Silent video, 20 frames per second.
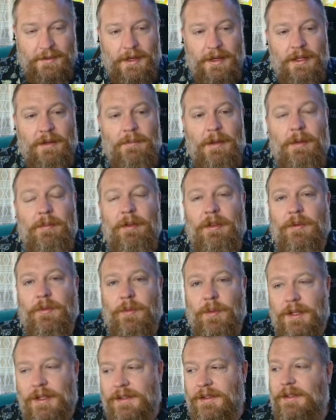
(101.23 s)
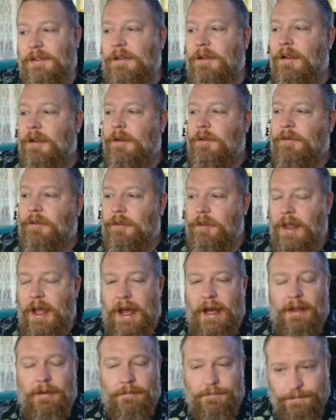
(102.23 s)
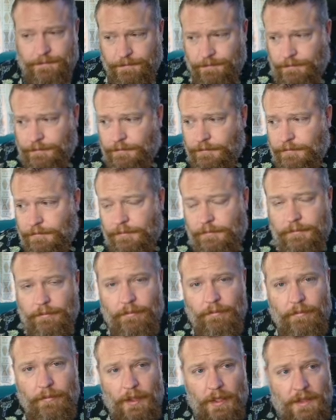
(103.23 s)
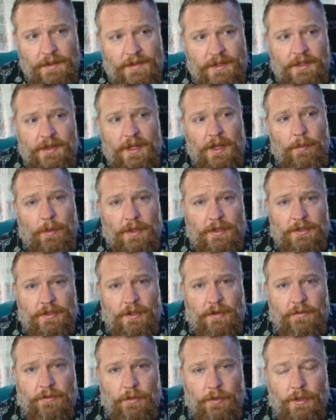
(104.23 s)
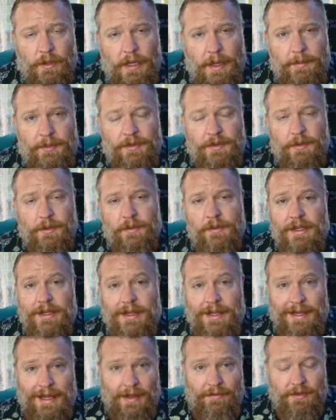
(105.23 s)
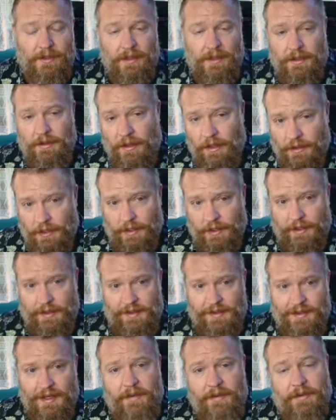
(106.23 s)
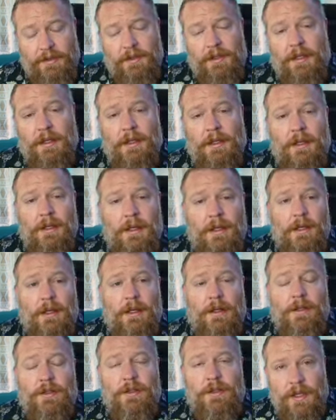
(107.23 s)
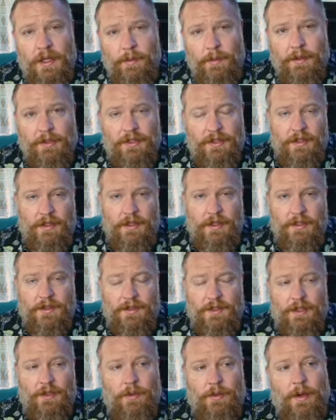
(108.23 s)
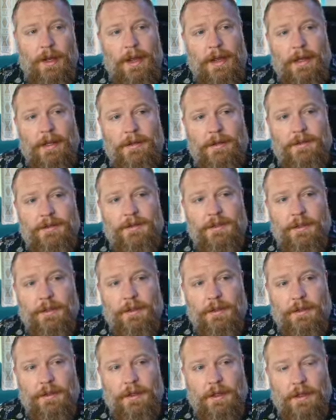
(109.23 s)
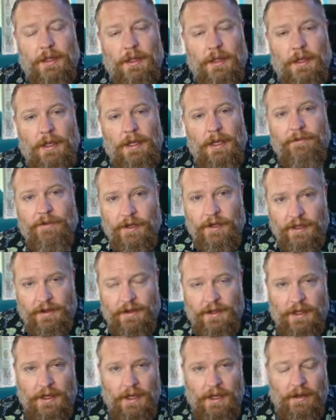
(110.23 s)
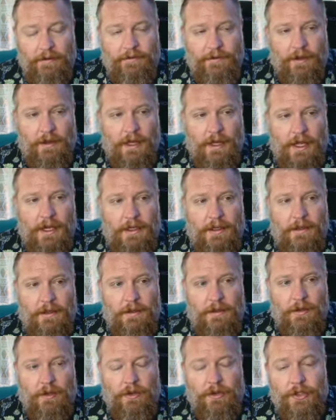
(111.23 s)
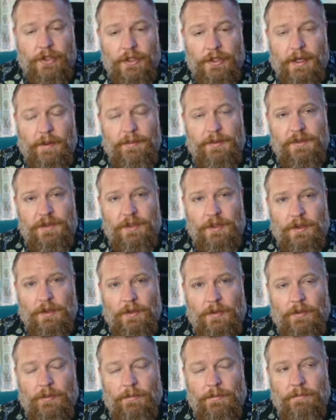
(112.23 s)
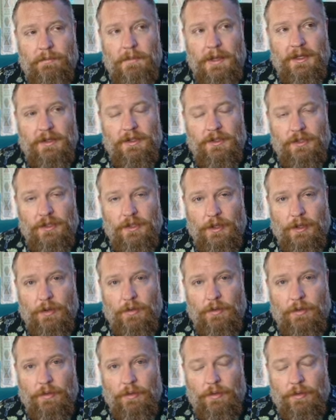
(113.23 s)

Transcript: rating, maybe the reason for that is that they watched all four episodes, and I haven't, and audiences haven't. So then I watched the next two, and if anything, I felt like the third episode made the show